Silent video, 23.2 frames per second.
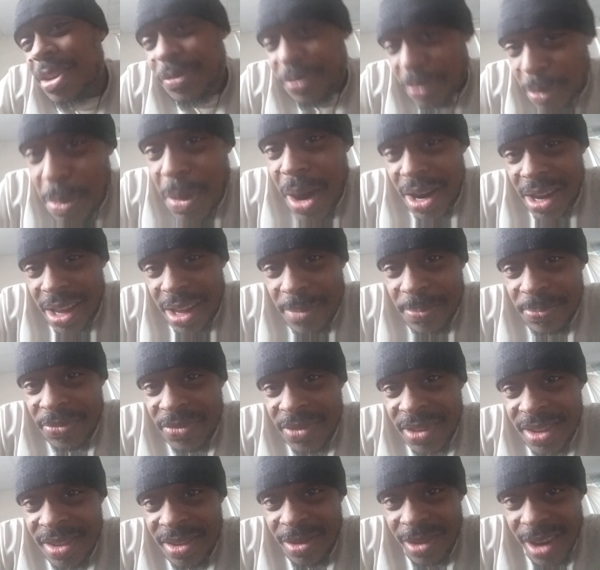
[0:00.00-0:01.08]
it for money,
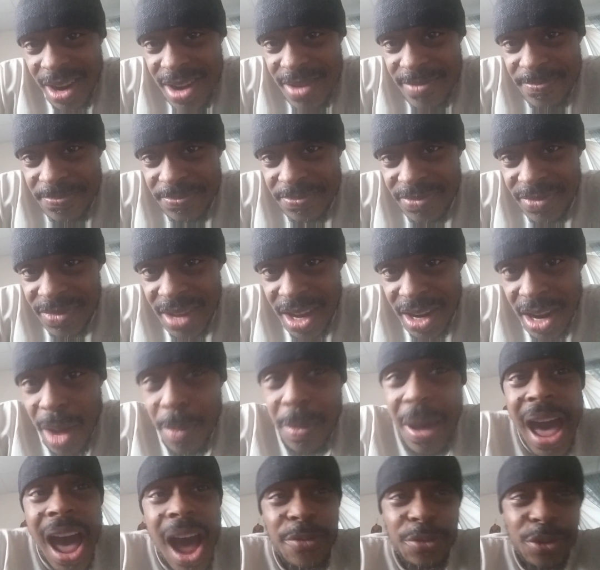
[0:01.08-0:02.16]
right? And
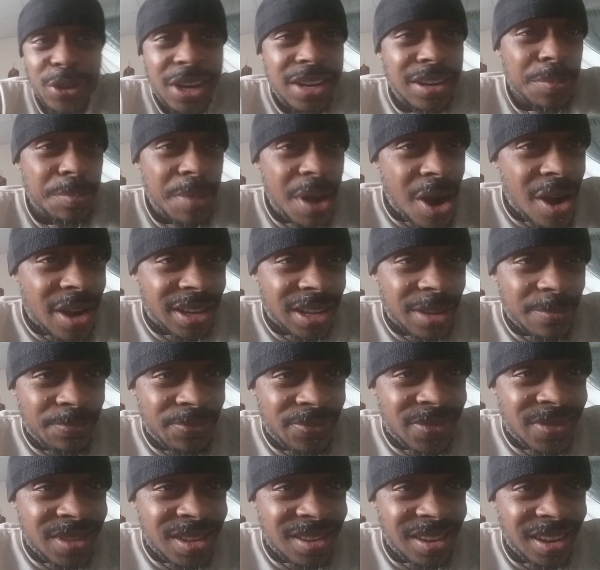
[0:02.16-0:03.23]
I'm African American,
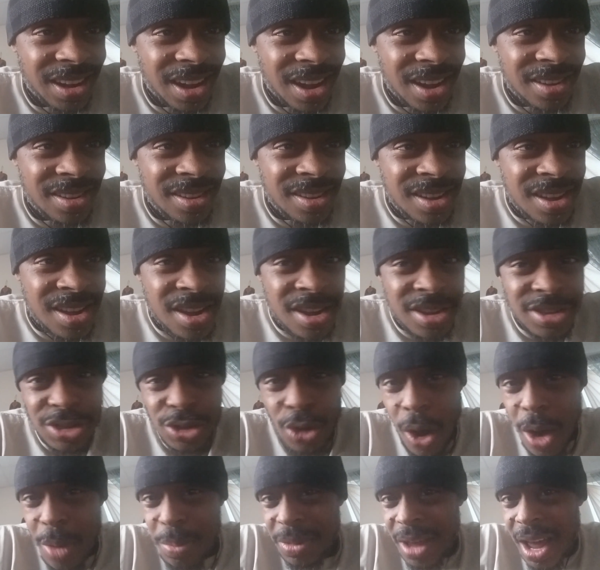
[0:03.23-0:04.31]
okay.
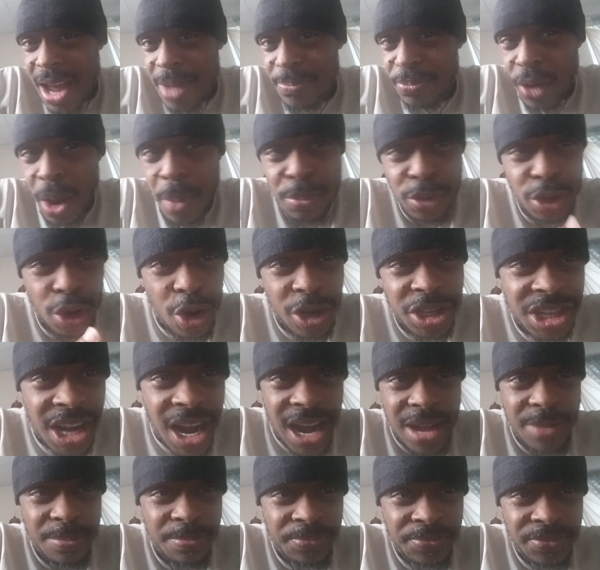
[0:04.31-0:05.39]
So I'm like, I'm your
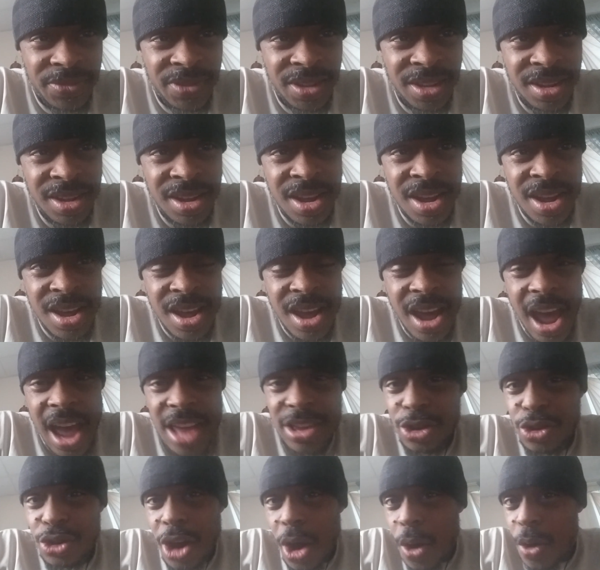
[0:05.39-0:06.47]
type.
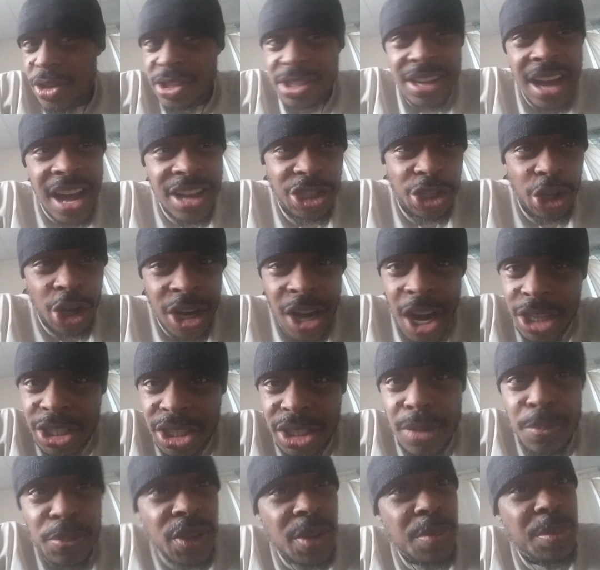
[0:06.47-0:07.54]
And it's not your
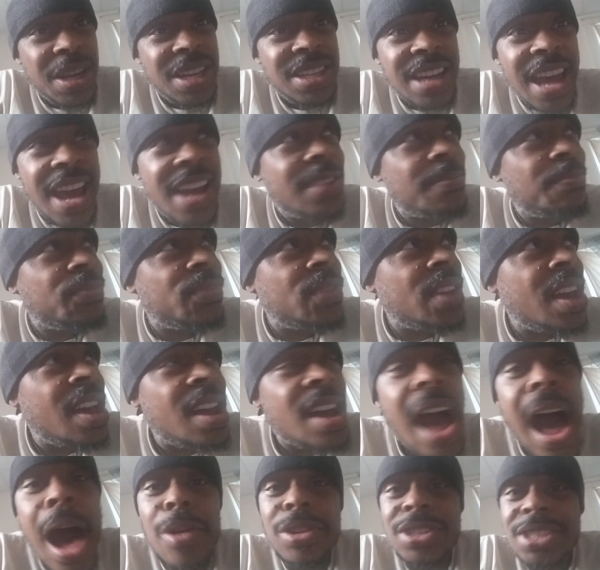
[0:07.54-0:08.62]
custom to be dating
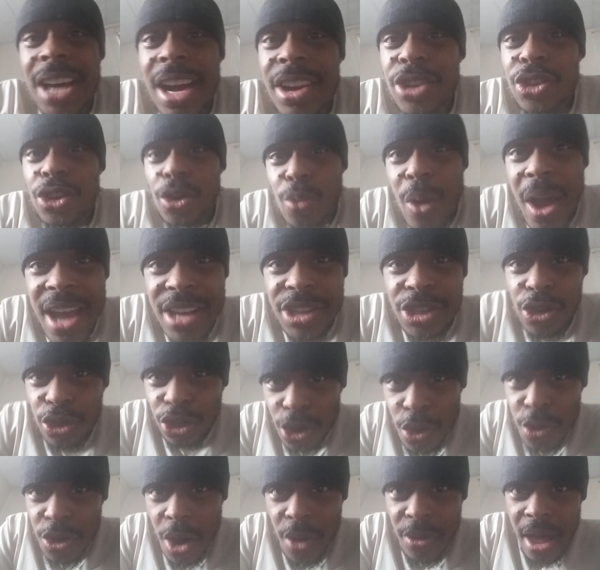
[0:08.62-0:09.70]
outside of your race. You
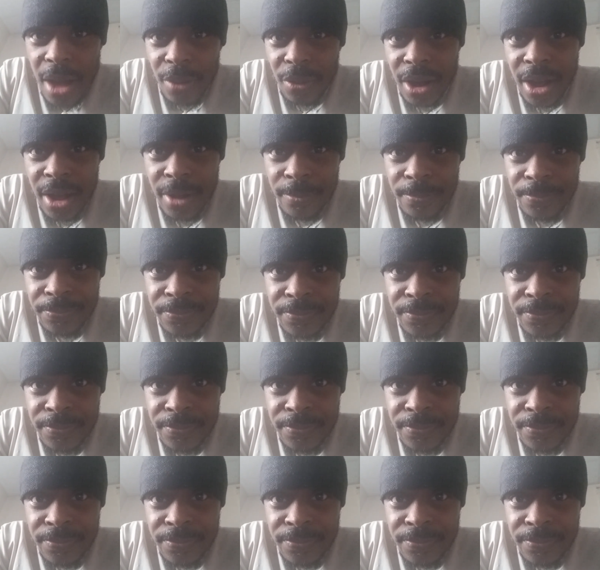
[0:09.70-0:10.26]
do know that, right?